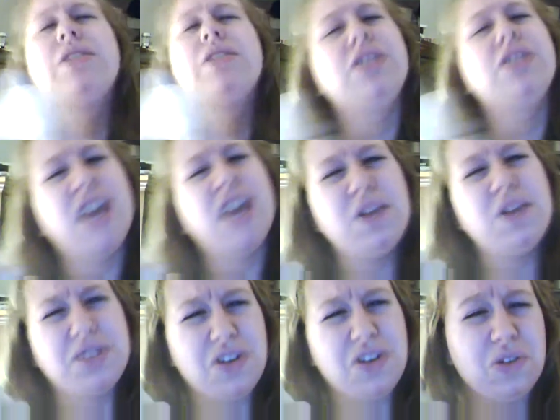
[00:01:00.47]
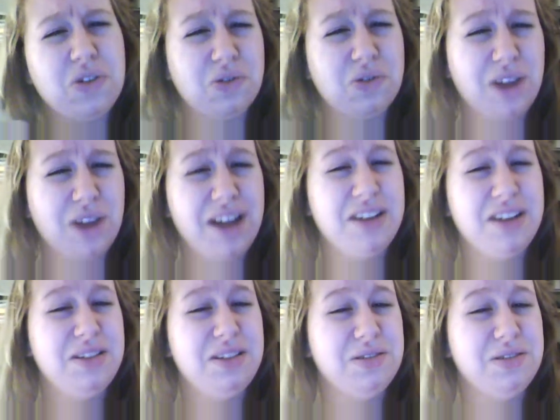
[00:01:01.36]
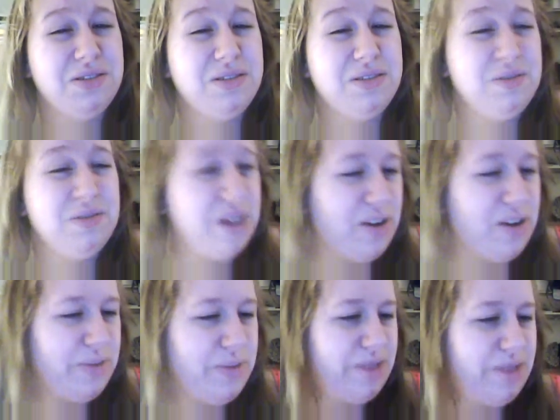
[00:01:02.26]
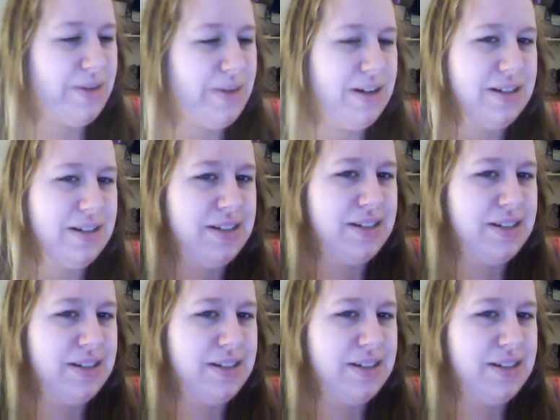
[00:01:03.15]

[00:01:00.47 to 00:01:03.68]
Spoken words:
this guy was a total wreck when I opened the box,